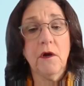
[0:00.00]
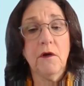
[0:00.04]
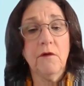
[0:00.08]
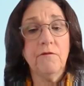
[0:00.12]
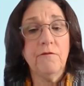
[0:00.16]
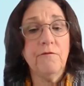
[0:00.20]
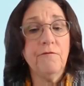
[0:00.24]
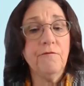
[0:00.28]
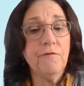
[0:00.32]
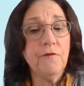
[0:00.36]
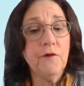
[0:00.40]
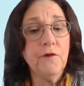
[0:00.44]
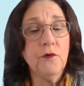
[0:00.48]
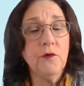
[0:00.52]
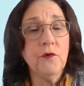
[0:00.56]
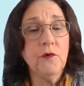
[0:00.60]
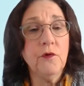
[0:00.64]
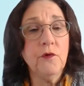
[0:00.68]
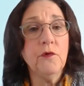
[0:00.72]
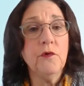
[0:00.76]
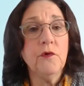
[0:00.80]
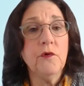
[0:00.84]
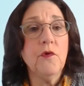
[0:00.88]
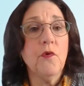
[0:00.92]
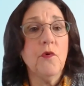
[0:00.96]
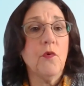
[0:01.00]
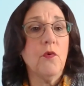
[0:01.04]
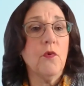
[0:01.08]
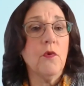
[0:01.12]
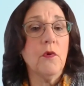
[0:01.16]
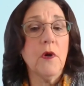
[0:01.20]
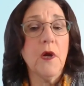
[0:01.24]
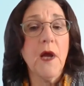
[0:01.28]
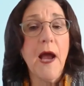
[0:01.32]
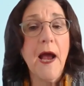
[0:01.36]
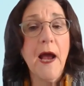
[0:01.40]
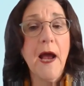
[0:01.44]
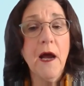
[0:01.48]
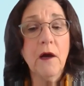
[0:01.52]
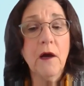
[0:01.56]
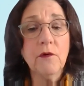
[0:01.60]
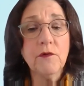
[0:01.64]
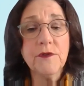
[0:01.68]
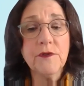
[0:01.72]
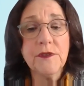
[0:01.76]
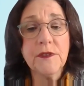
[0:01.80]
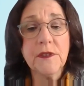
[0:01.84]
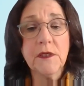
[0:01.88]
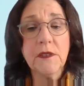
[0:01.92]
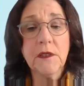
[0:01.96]
of food or
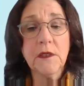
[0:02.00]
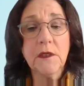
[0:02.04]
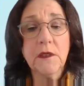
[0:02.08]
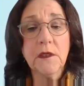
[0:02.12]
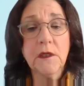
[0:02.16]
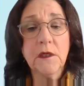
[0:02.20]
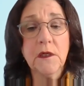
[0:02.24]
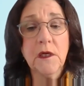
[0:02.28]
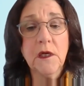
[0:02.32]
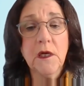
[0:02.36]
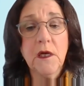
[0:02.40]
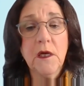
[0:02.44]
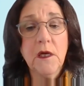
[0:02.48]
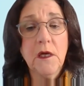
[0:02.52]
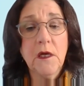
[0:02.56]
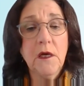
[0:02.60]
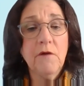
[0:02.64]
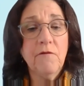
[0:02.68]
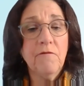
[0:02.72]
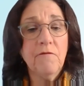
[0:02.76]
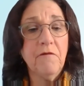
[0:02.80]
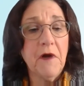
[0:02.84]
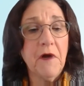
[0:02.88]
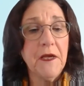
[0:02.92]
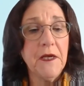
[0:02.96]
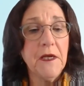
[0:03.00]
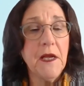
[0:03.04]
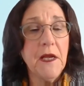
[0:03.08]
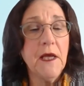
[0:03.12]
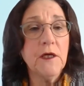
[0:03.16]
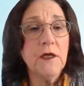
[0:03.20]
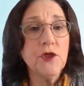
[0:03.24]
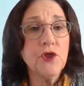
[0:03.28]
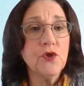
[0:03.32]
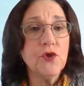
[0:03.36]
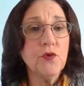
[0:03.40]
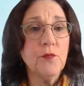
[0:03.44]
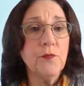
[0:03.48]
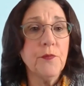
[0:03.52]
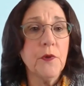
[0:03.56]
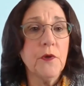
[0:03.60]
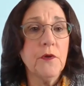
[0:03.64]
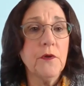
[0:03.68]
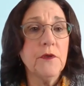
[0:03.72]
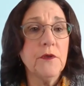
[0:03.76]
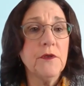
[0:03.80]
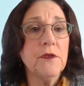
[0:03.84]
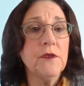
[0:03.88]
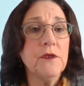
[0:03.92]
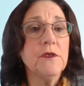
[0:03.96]
housing, financial
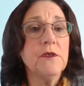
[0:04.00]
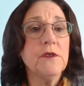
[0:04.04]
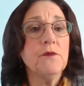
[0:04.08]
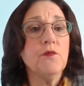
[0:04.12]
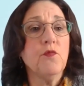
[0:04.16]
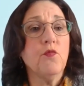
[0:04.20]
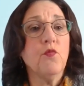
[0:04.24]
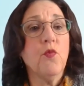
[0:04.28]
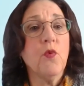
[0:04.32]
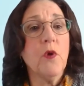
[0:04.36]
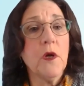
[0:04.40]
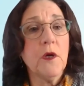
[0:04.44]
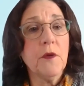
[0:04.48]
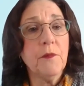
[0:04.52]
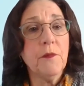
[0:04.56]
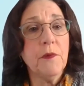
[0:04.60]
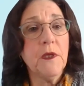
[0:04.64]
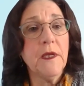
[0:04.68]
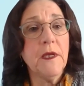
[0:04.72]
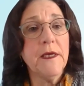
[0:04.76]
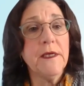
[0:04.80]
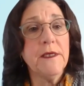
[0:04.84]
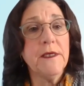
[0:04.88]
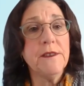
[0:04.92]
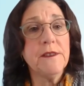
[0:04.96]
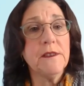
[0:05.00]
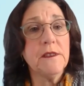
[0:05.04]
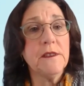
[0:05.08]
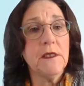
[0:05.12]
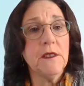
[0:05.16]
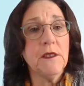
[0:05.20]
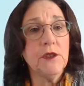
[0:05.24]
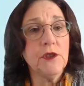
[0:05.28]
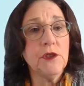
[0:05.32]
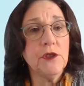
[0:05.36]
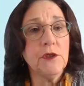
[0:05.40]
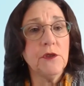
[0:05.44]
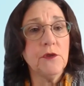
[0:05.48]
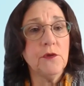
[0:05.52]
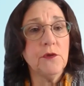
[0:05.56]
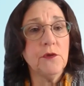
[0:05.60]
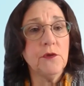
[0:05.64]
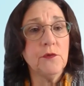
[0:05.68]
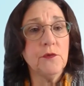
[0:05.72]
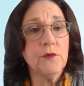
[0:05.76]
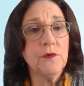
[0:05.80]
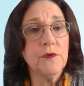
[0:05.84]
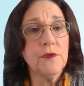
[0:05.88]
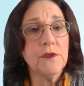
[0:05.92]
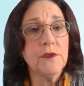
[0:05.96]
burdens, workplace
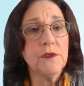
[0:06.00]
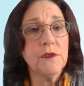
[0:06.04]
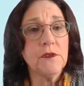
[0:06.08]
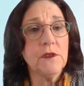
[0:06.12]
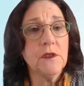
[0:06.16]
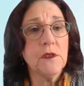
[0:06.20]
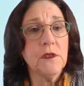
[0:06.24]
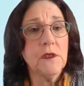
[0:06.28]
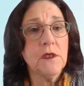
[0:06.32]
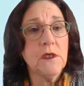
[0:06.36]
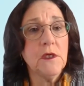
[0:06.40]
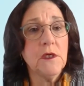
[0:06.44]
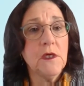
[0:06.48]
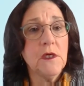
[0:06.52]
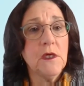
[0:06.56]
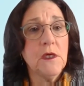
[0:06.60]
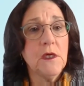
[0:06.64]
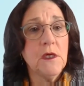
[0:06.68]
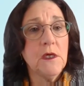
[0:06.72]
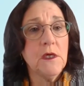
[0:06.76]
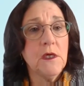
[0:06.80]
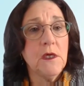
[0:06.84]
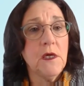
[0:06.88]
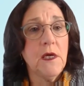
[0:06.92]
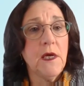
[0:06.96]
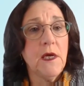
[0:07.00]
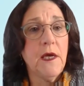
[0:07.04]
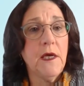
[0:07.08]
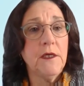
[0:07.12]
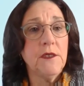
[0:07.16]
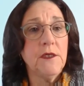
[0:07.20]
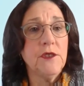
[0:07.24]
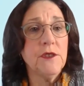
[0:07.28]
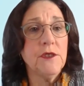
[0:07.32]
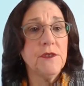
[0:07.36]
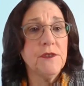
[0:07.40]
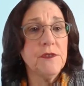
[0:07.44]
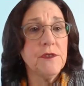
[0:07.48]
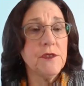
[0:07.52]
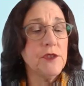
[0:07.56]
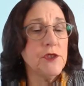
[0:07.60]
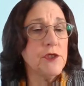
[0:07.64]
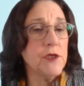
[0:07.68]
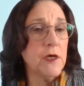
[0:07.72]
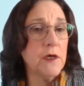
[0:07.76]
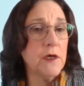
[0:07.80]
issues, and just